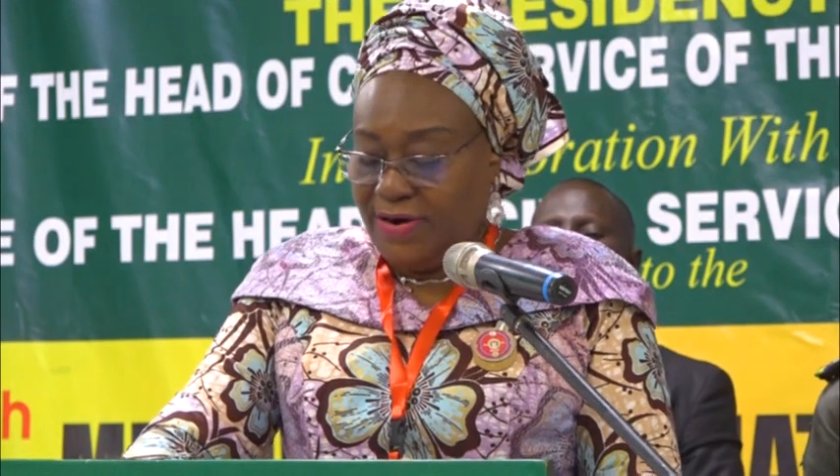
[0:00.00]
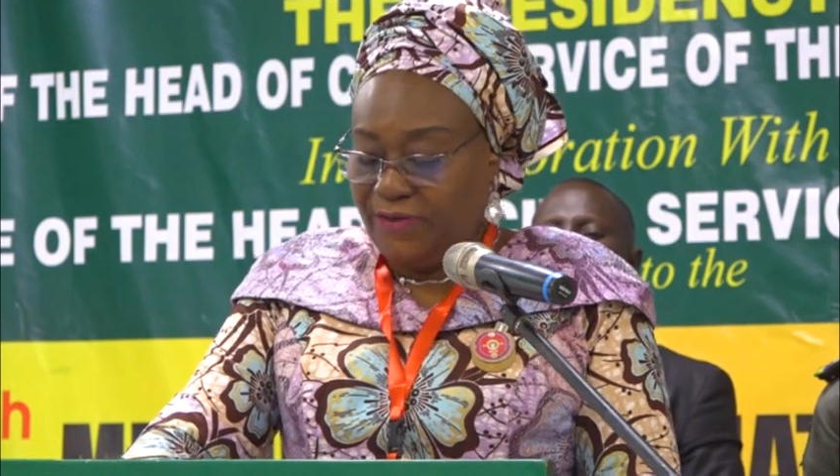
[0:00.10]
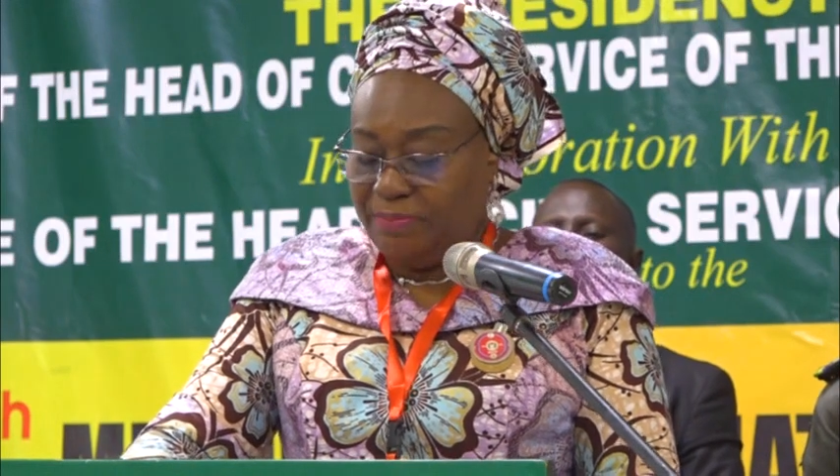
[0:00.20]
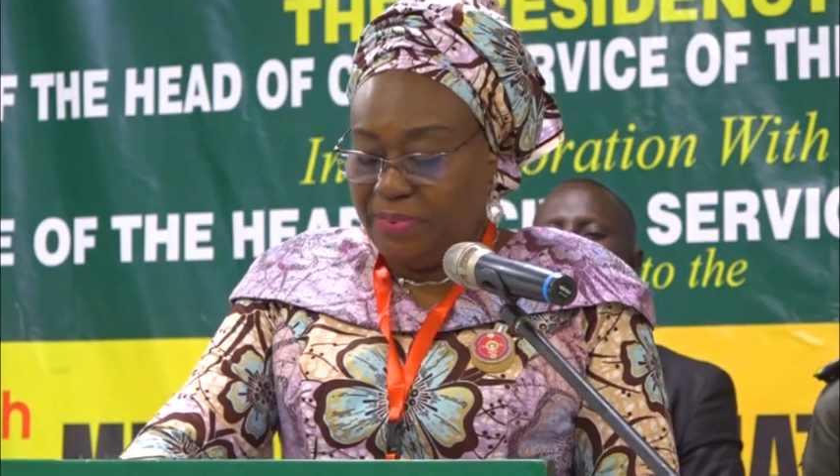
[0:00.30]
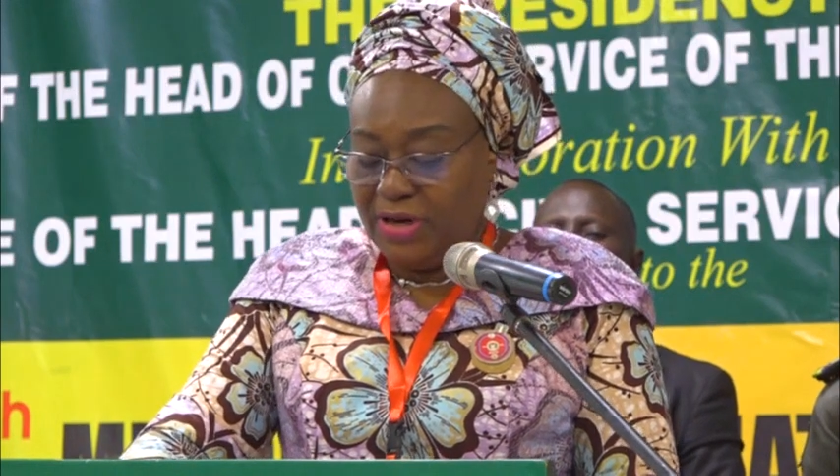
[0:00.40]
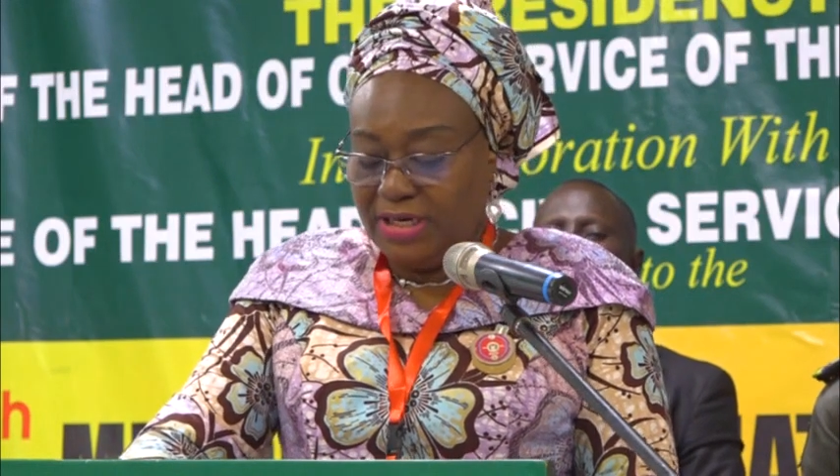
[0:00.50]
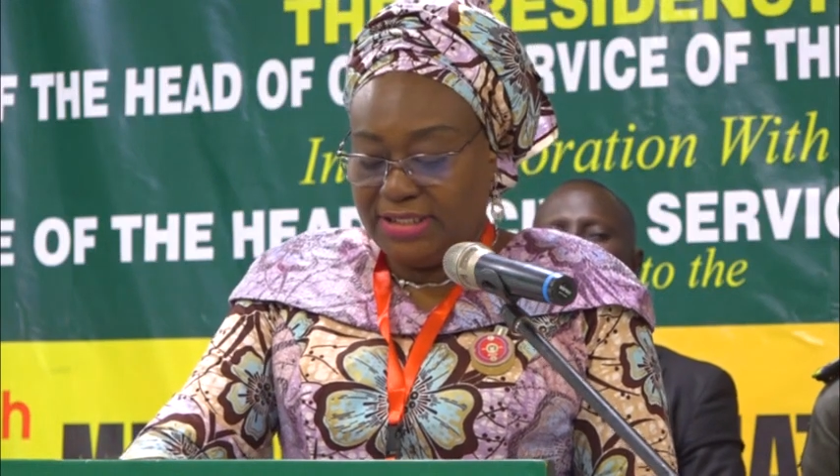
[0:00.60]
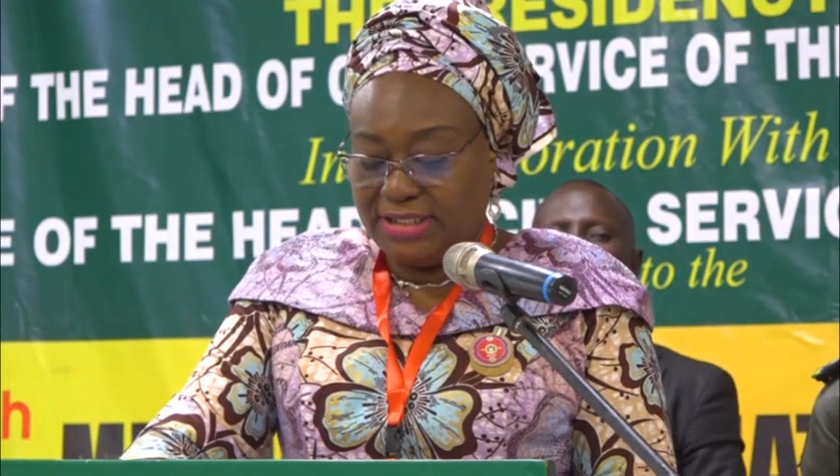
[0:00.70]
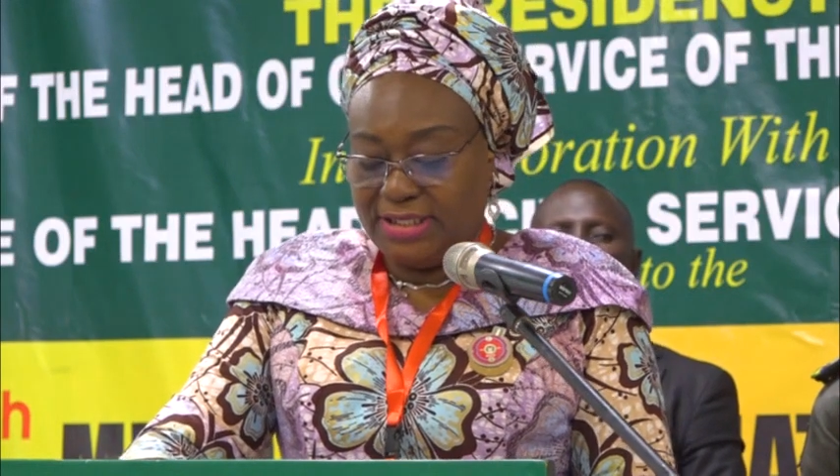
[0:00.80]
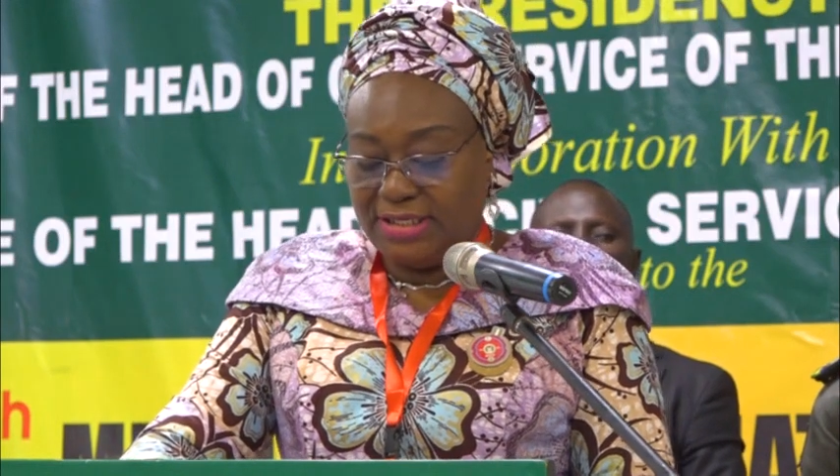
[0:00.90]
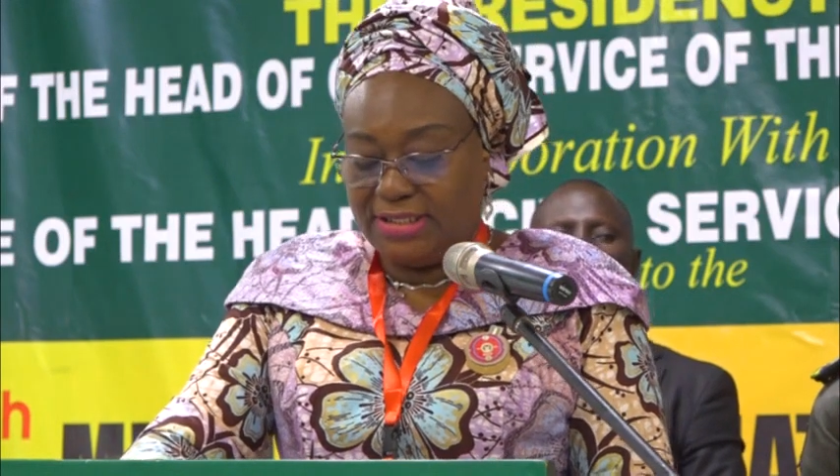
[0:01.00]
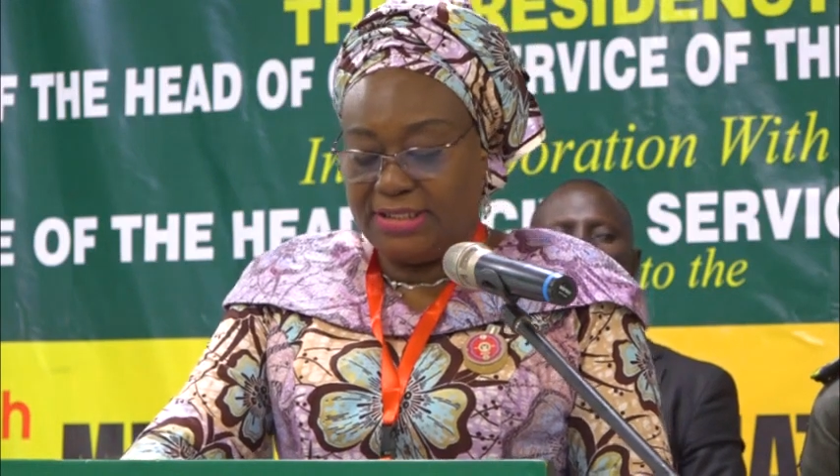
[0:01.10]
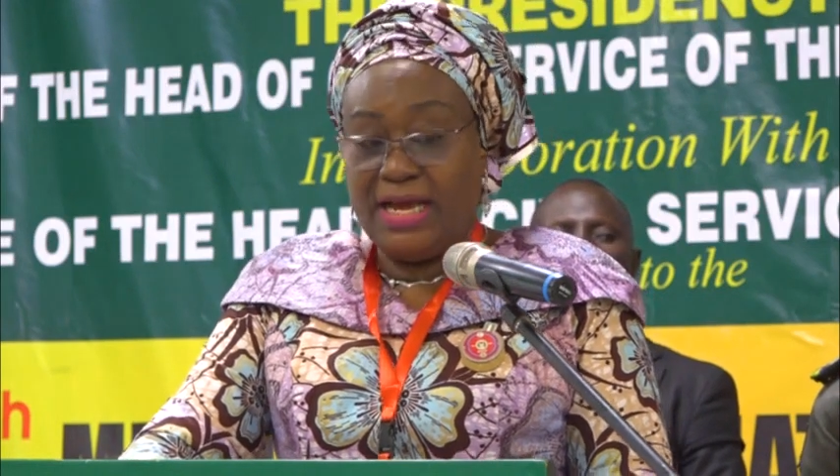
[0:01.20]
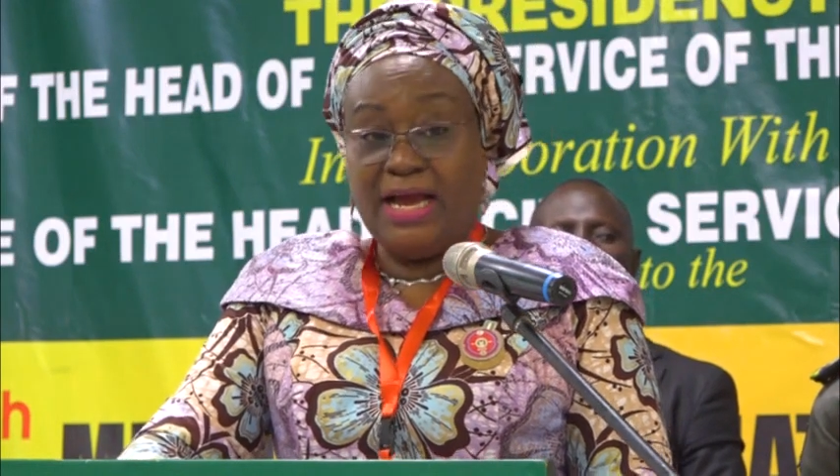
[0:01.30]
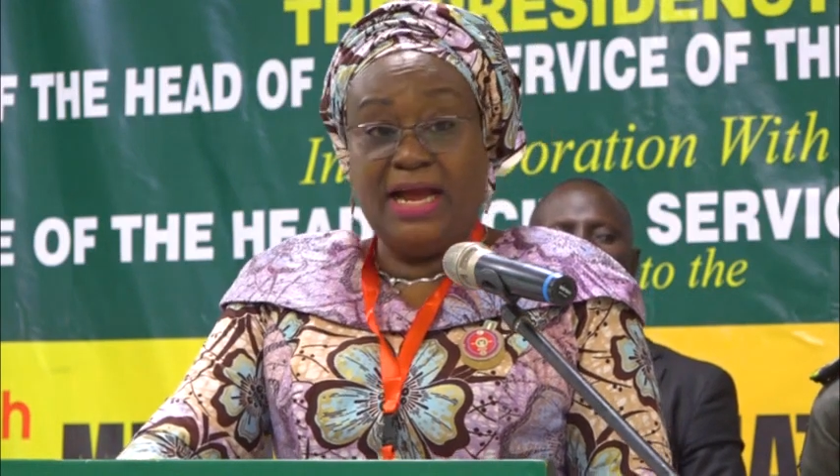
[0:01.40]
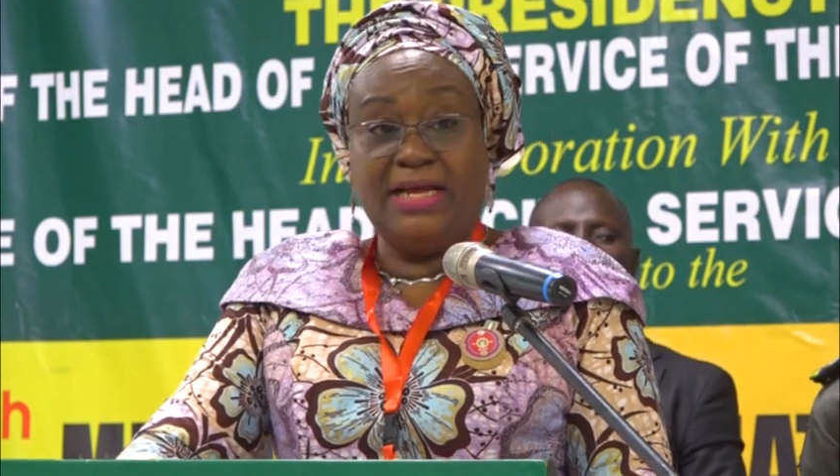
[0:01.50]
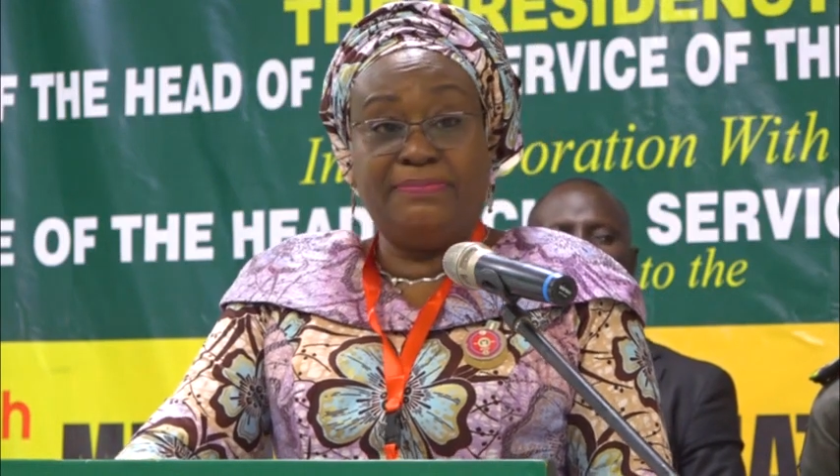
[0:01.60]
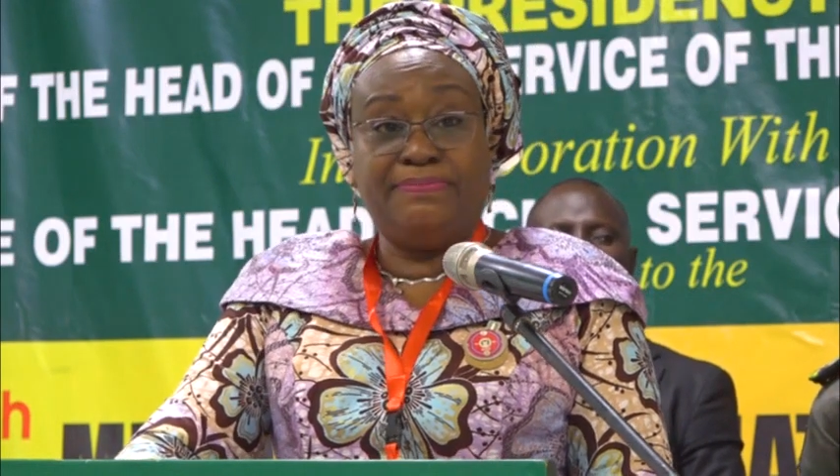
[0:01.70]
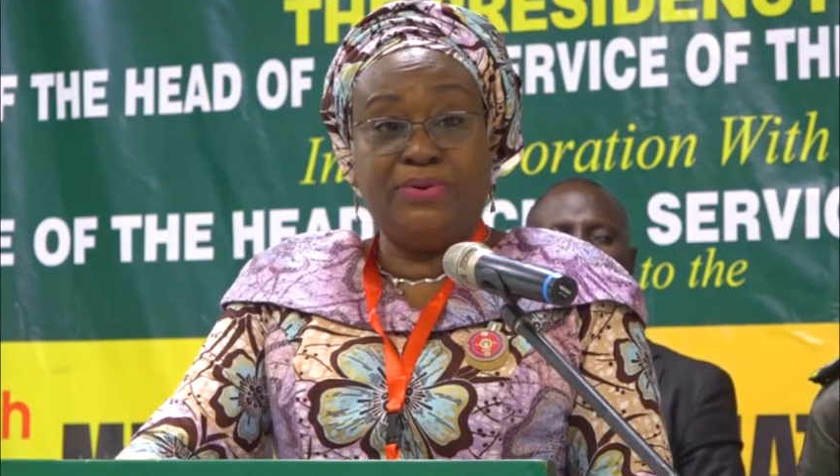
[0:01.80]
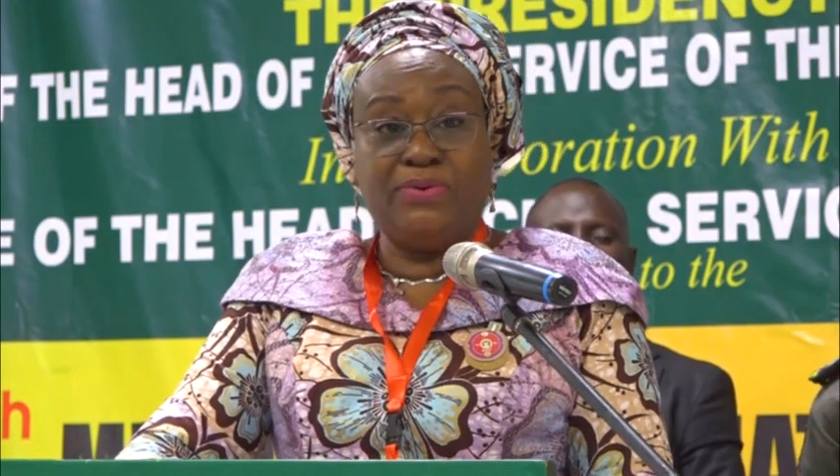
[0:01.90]
of policies
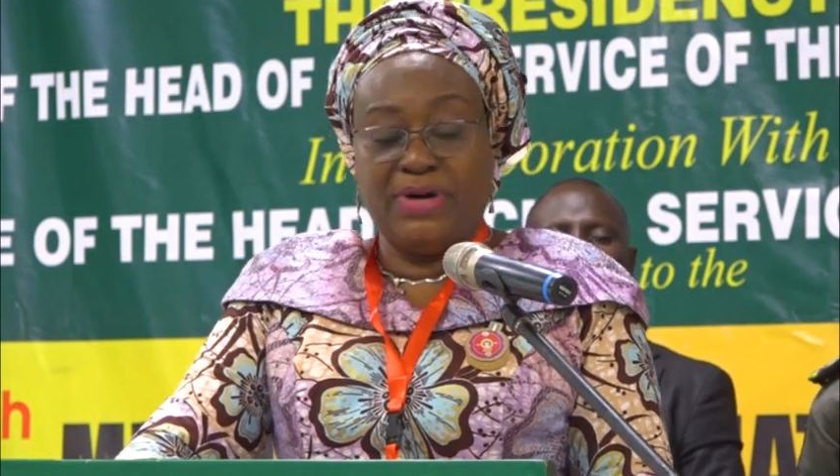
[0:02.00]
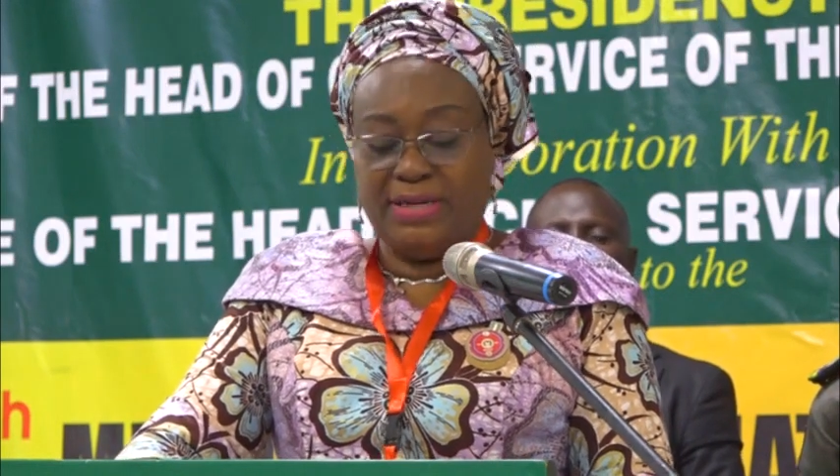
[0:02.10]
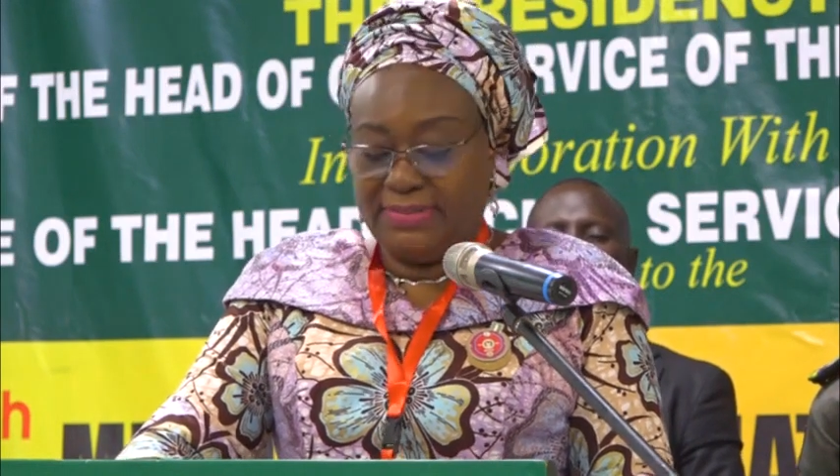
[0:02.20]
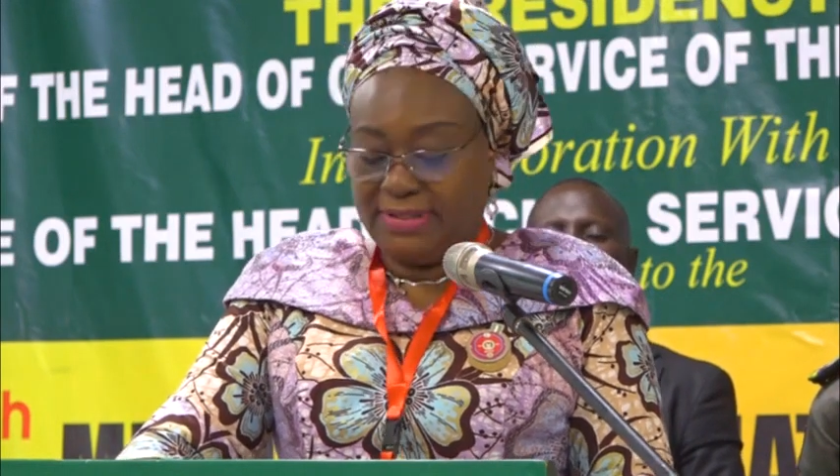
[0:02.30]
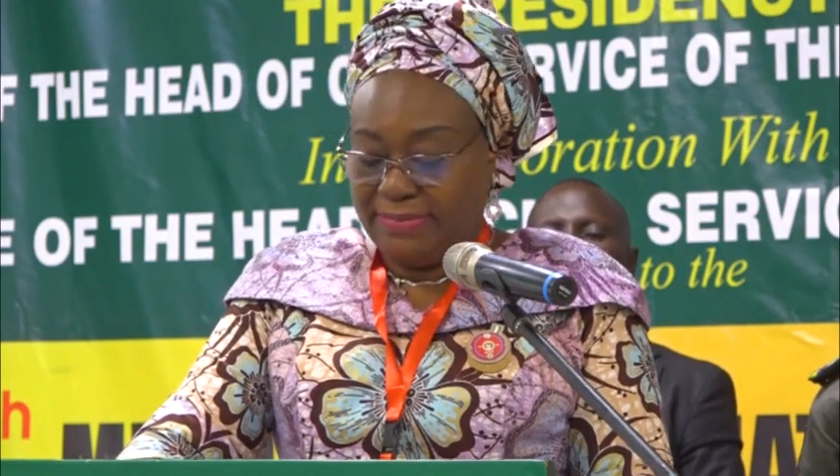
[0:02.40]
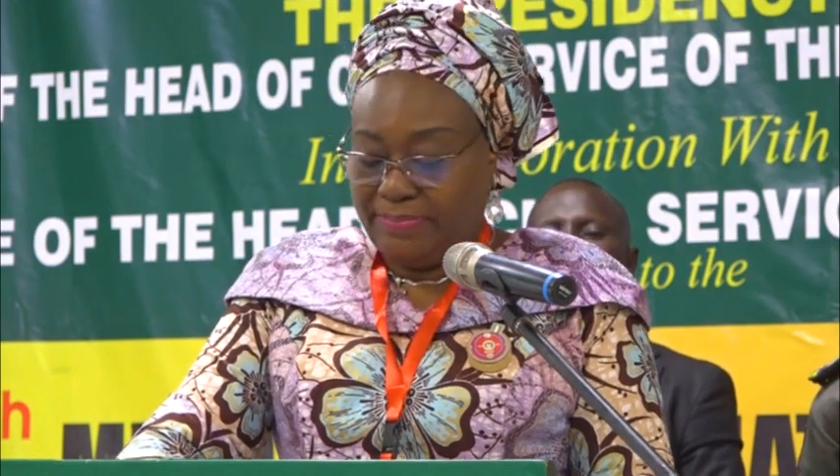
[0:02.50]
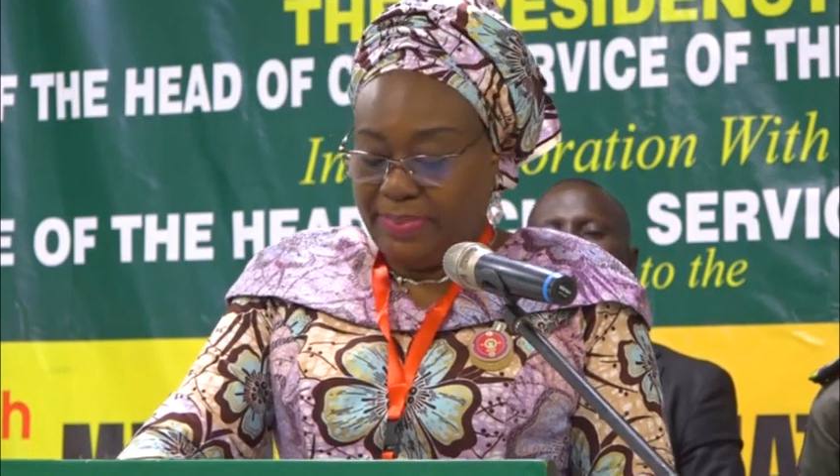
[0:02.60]
and programs